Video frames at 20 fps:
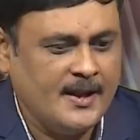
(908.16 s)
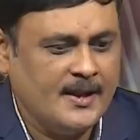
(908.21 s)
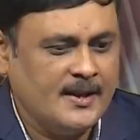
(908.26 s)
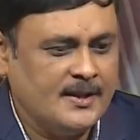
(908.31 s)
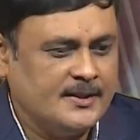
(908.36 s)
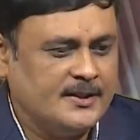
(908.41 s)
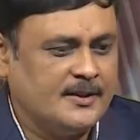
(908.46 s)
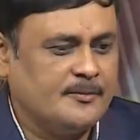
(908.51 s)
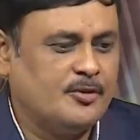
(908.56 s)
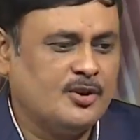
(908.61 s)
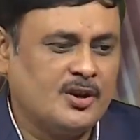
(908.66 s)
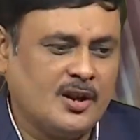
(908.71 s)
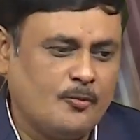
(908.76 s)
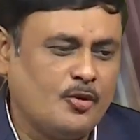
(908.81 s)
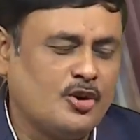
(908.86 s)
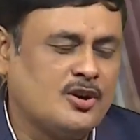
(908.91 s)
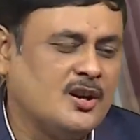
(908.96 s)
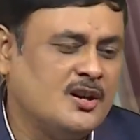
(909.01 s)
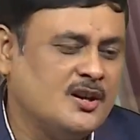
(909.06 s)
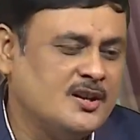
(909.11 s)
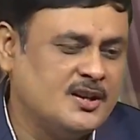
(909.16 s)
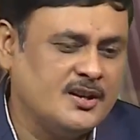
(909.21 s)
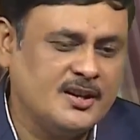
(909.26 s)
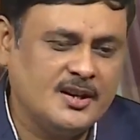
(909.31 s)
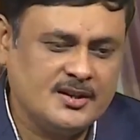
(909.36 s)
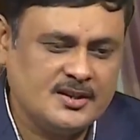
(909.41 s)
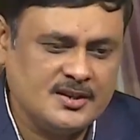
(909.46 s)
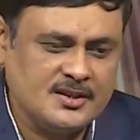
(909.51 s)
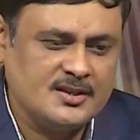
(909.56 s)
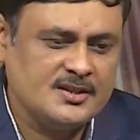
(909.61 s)
Therefore, the mortality
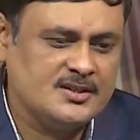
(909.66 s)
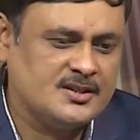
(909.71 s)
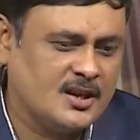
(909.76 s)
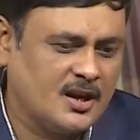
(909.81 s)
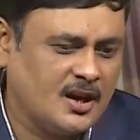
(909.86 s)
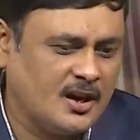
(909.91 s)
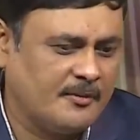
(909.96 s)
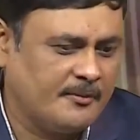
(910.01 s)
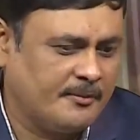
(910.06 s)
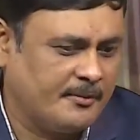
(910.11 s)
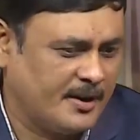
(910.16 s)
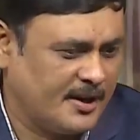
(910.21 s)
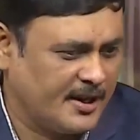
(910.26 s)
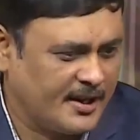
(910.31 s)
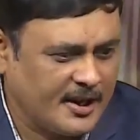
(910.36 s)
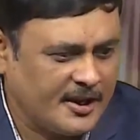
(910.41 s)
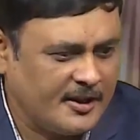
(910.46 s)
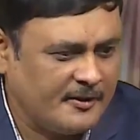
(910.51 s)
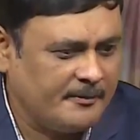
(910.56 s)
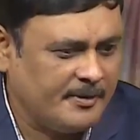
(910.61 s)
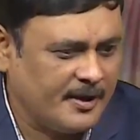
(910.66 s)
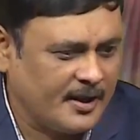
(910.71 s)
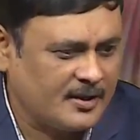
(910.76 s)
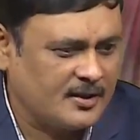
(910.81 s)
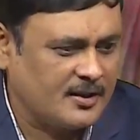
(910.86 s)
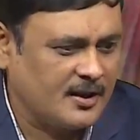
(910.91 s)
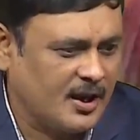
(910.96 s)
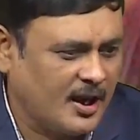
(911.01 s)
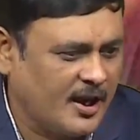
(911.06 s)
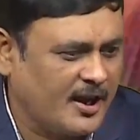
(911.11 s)
rate is a negative
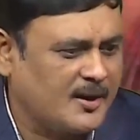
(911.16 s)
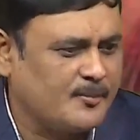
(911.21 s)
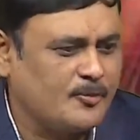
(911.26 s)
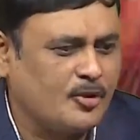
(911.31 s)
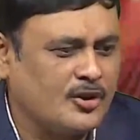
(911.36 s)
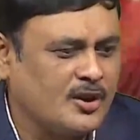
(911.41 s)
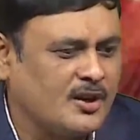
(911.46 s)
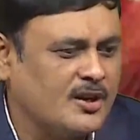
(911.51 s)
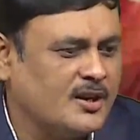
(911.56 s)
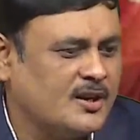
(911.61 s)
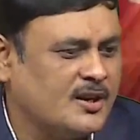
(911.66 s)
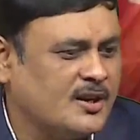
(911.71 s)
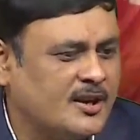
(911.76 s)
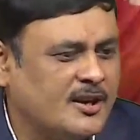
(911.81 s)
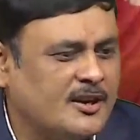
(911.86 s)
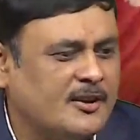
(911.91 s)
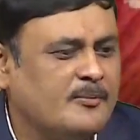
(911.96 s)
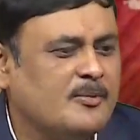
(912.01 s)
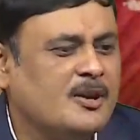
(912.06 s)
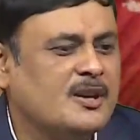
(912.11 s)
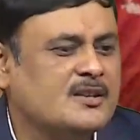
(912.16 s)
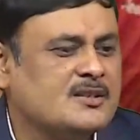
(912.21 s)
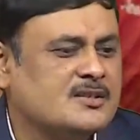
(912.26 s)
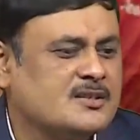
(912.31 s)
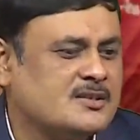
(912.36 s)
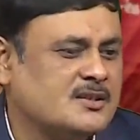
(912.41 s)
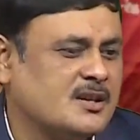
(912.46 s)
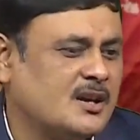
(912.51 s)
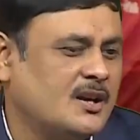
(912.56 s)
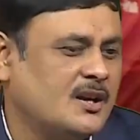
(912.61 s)
factor. Higher mortality rate means
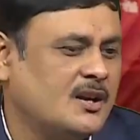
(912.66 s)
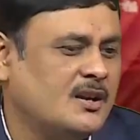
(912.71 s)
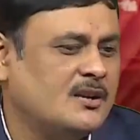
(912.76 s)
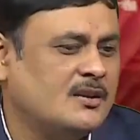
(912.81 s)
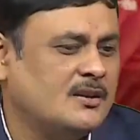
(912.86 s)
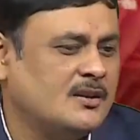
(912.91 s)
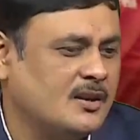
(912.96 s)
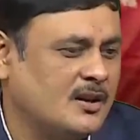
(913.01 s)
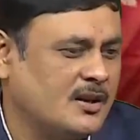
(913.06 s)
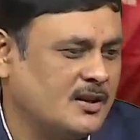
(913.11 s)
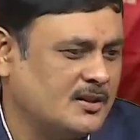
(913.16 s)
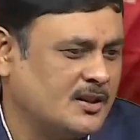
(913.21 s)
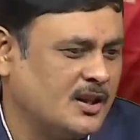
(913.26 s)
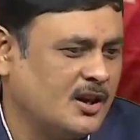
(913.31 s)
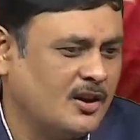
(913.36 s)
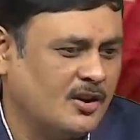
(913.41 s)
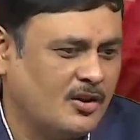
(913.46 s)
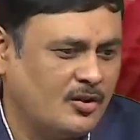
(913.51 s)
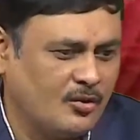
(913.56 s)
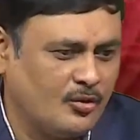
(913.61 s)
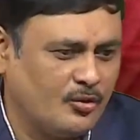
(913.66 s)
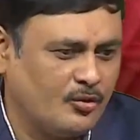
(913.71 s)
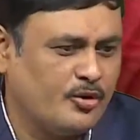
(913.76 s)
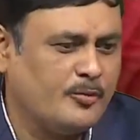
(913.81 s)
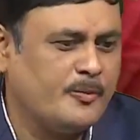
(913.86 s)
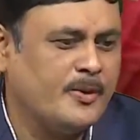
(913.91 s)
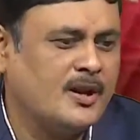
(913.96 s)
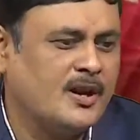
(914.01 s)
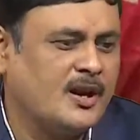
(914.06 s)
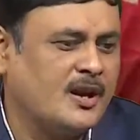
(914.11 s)
the
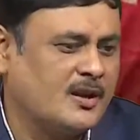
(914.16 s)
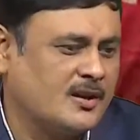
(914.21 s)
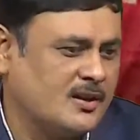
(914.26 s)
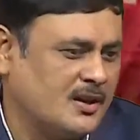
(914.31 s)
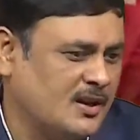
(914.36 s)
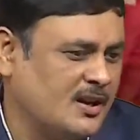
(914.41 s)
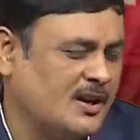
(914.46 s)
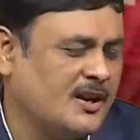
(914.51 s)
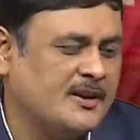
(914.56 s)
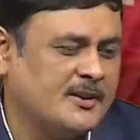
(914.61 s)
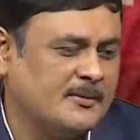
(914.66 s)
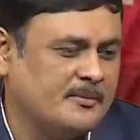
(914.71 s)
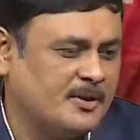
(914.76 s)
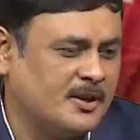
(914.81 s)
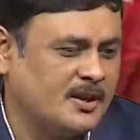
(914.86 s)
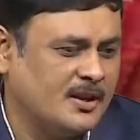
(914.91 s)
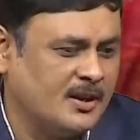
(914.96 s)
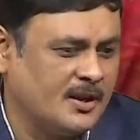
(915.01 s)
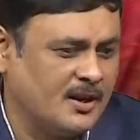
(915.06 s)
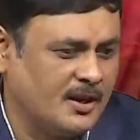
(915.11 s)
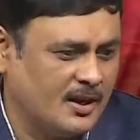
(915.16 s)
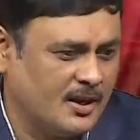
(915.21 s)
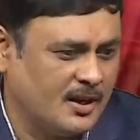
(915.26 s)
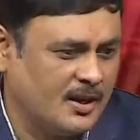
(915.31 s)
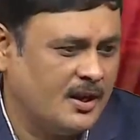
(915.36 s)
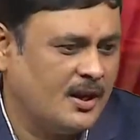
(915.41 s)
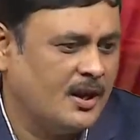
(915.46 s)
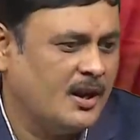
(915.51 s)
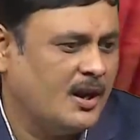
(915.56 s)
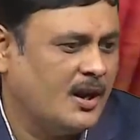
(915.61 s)
women are relatively
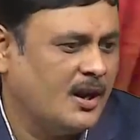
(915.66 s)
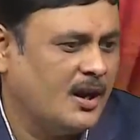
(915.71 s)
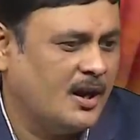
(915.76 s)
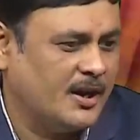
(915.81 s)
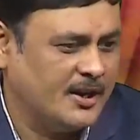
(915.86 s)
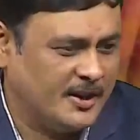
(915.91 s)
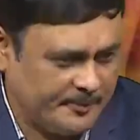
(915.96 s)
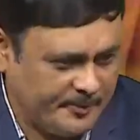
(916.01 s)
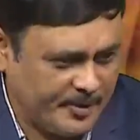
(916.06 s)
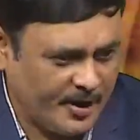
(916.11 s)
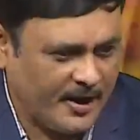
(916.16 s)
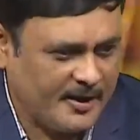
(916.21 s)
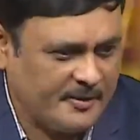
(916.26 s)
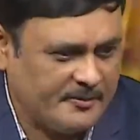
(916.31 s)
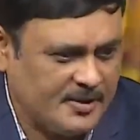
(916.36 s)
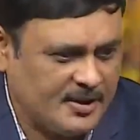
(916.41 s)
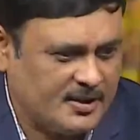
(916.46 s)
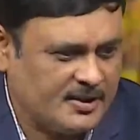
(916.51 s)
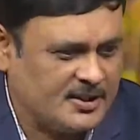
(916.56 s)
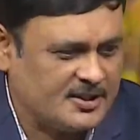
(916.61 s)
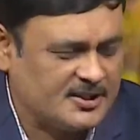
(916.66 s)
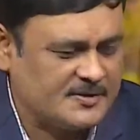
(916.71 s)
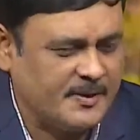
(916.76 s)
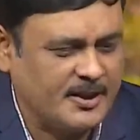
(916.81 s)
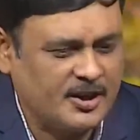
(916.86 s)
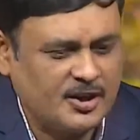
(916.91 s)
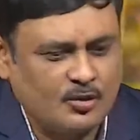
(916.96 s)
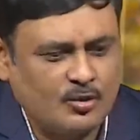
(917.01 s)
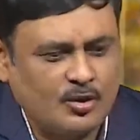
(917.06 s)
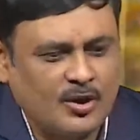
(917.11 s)
deprived in this
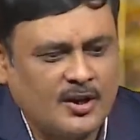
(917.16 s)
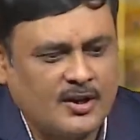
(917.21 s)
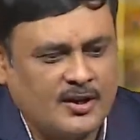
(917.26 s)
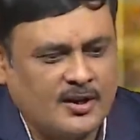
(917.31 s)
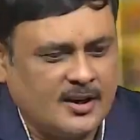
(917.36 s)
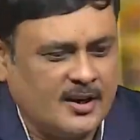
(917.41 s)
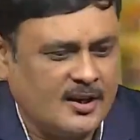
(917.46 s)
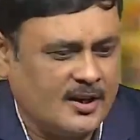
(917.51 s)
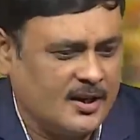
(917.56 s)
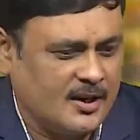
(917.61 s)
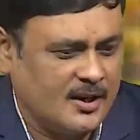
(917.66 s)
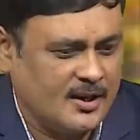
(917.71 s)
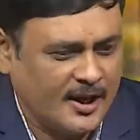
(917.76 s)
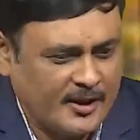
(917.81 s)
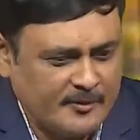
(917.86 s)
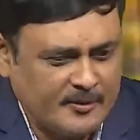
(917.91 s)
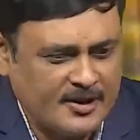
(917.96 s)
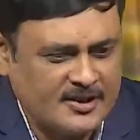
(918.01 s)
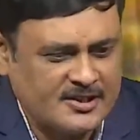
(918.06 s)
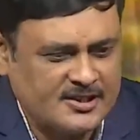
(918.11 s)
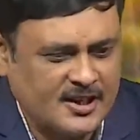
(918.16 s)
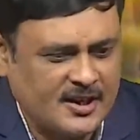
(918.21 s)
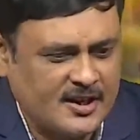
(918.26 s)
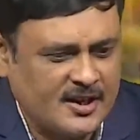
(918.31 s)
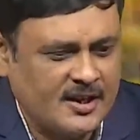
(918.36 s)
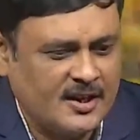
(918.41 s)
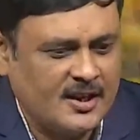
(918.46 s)
particular dimension.